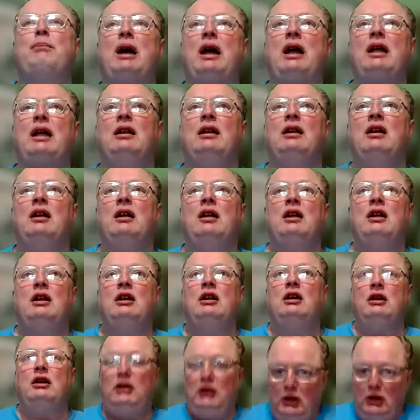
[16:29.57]
But
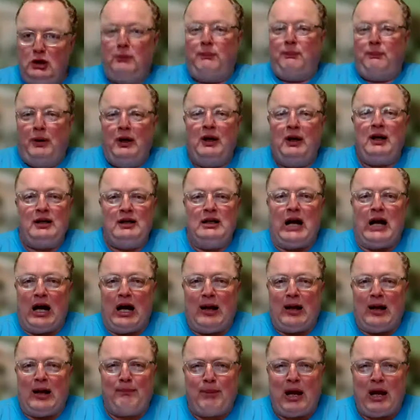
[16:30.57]
you put
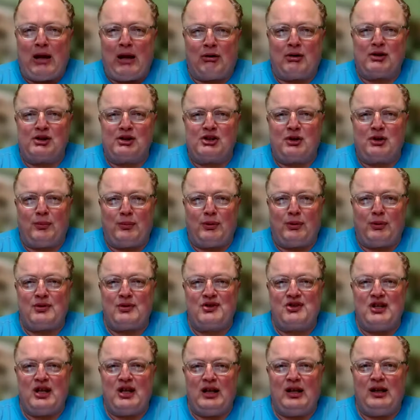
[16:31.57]

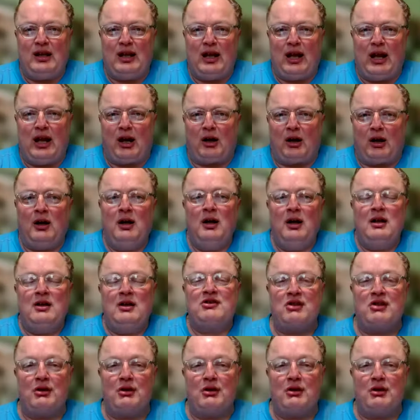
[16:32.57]
non-perishables in there.